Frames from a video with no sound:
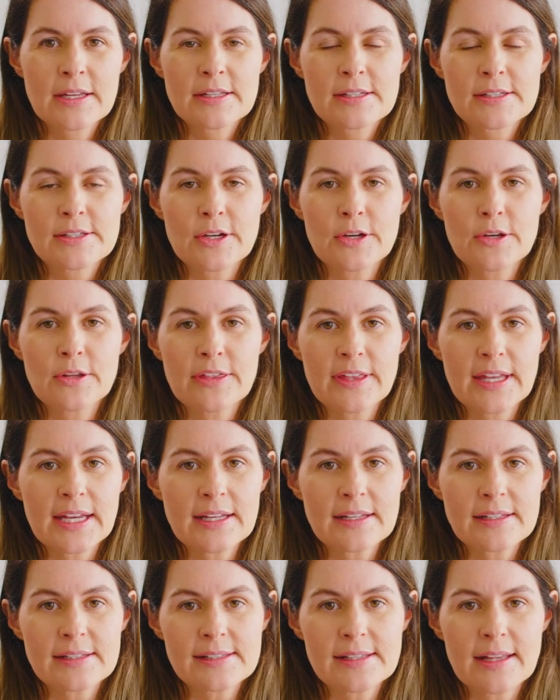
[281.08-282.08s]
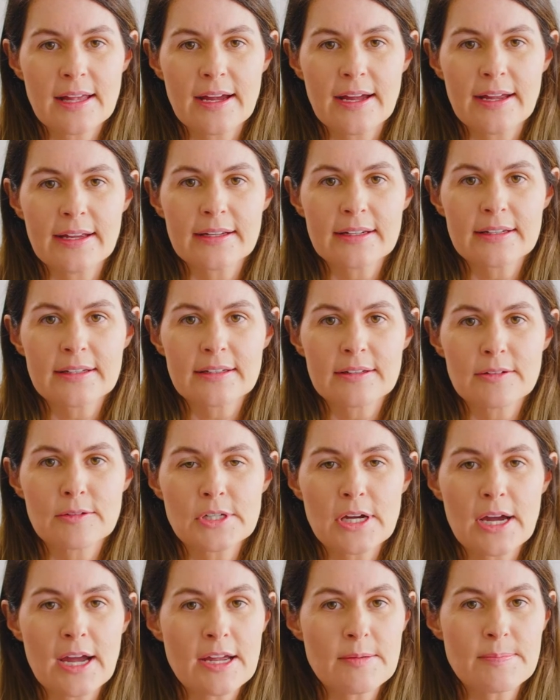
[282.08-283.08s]
So things like
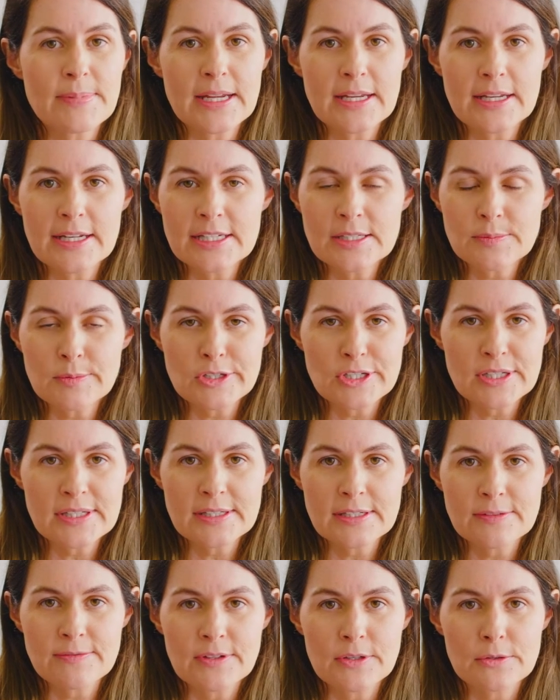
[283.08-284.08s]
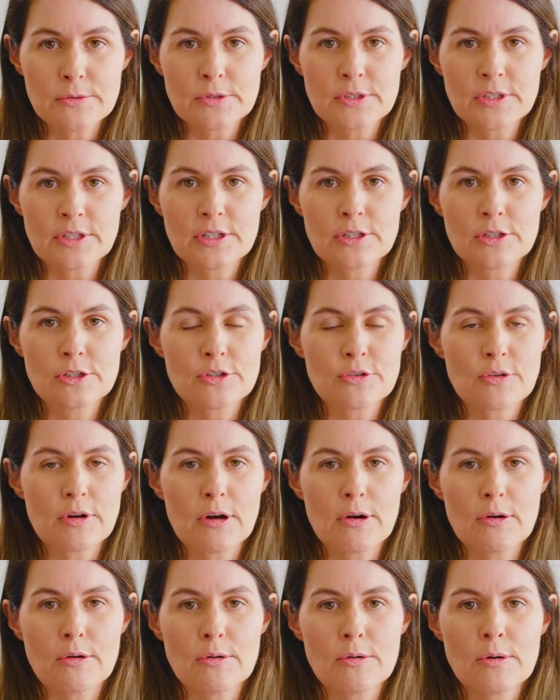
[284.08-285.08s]
diabetes, which is difficult to
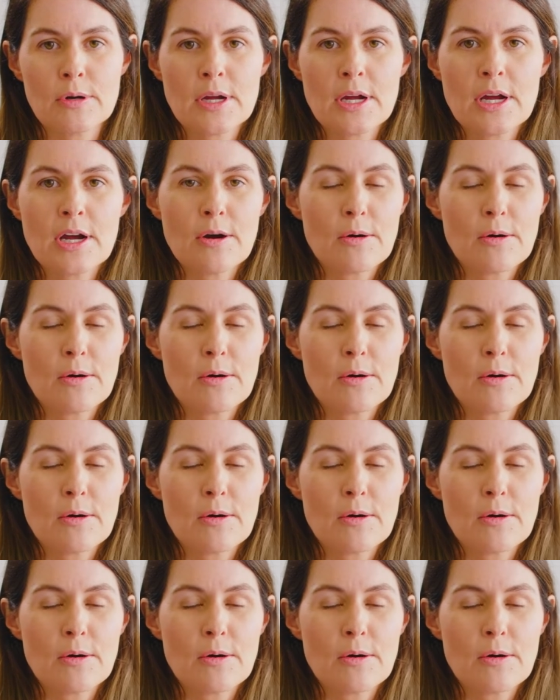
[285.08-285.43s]
control,